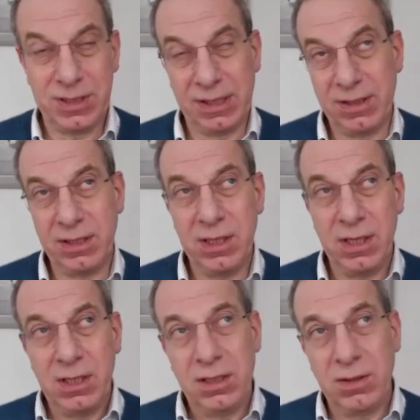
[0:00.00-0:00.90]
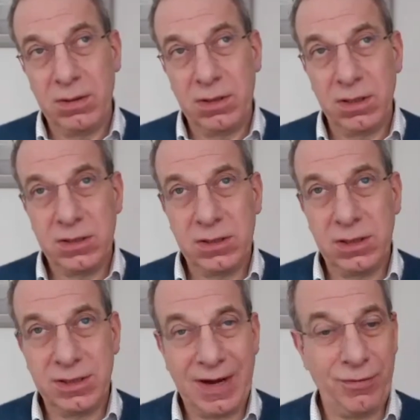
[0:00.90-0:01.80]
Now,
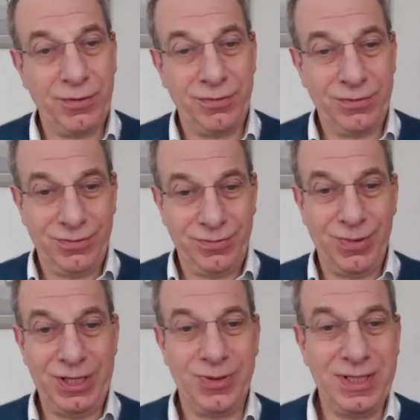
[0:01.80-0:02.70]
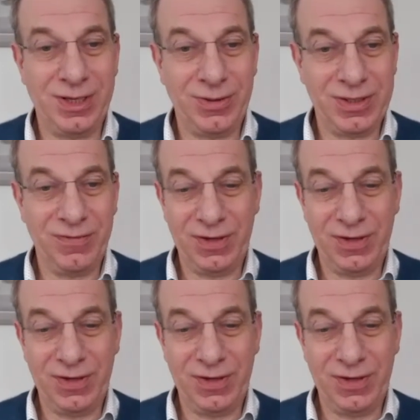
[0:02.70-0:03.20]
there's several ways to answer that question.